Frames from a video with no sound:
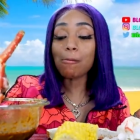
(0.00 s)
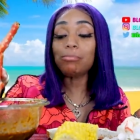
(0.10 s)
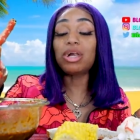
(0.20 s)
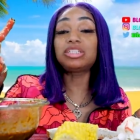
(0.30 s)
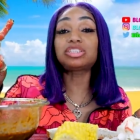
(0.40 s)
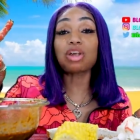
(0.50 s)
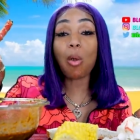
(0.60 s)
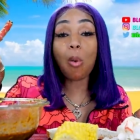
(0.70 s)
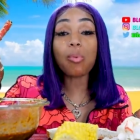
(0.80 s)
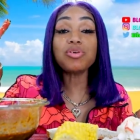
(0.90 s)
But it
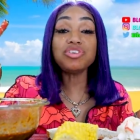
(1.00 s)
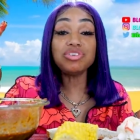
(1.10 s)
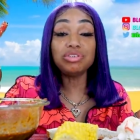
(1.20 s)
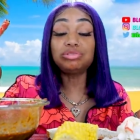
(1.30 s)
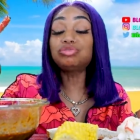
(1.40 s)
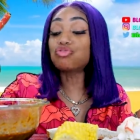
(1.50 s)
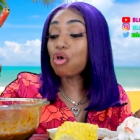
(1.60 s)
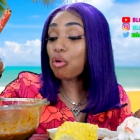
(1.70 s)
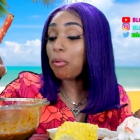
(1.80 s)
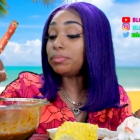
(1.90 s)
so is
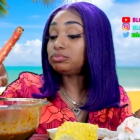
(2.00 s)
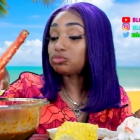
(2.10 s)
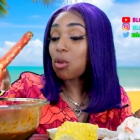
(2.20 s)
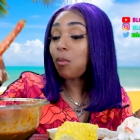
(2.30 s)
good.